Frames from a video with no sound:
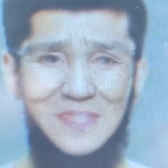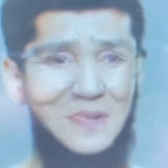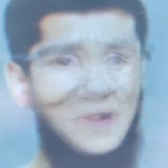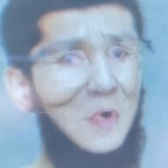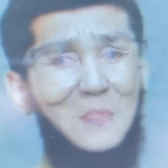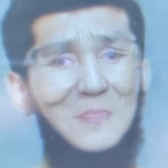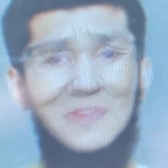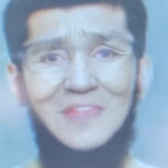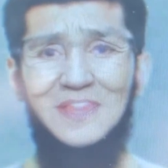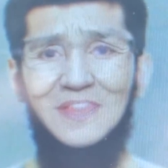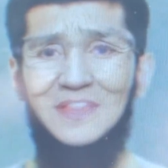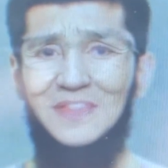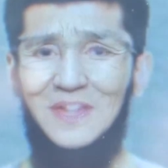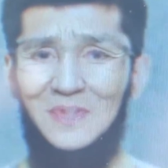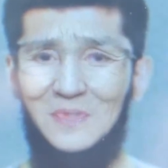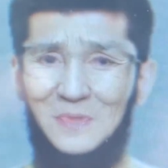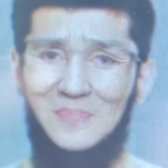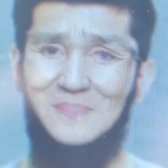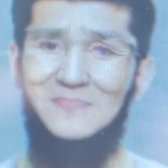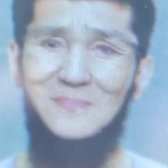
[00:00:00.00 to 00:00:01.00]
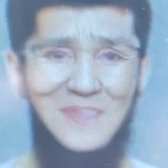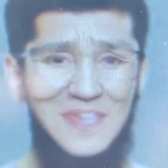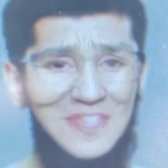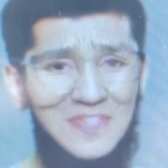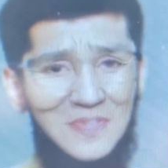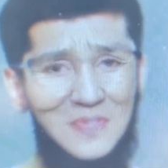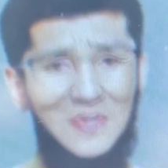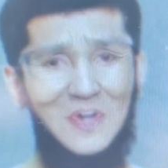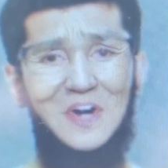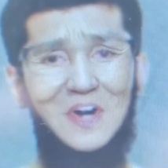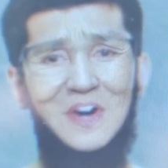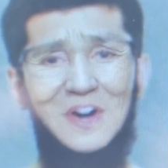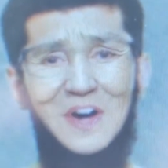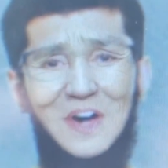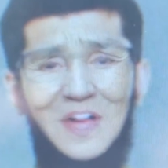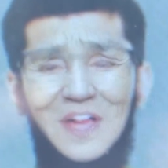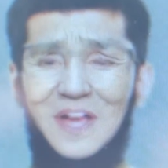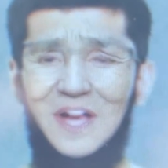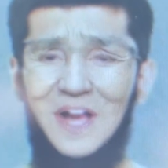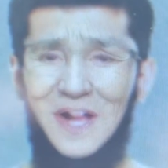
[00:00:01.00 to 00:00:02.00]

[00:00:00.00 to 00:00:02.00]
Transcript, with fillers: and hopefully that should give peace to your heart